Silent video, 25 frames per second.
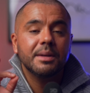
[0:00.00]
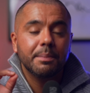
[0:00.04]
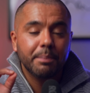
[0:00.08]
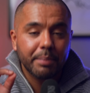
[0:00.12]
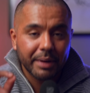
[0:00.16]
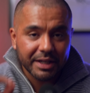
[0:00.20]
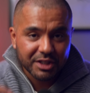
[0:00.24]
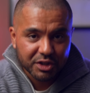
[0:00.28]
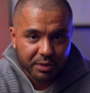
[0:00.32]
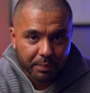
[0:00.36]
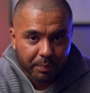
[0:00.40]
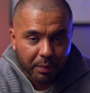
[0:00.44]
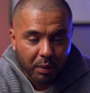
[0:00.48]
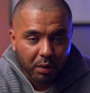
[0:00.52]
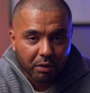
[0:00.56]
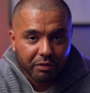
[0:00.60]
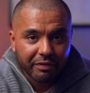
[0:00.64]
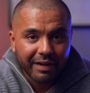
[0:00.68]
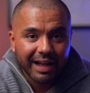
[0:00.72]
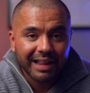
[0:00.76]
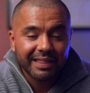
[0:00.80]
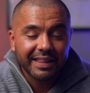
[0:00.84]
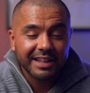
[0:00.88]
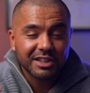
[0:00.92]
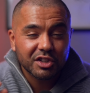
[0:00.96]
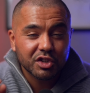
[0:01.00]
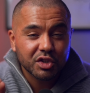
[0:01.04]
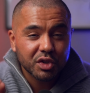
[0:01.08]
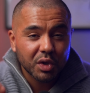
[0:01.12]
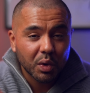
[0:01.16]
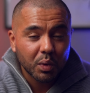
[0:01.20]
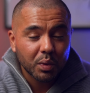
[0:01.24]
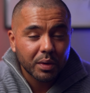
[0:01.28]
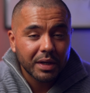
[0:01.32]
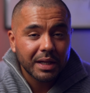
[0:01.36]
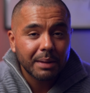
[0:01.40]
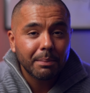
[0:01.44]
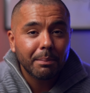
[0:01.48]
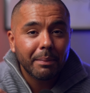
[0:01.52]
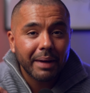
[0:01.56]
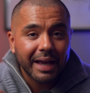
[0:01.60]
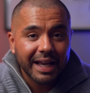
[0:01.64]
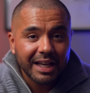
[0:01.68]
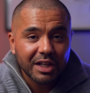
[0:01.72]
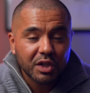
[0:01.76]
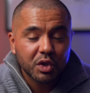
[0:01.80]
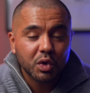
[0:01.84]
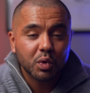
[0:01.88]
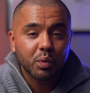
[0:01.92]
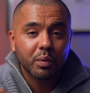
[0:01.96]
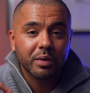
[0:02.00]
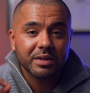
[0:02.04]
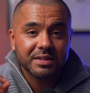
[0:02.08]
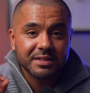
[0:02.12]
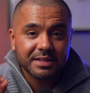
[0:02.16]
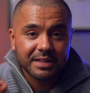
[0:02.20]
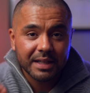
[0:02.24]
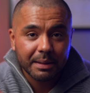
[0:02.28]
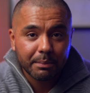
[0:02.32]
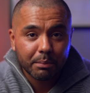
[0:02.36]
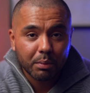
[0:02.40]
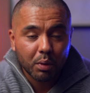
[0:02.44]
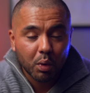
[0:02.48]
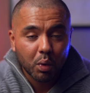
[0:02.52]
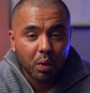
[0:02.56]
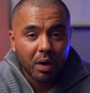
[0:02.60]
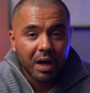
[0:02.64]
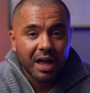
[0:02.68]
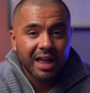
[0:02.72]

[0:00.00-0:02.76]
picture profile that Sony made to resemble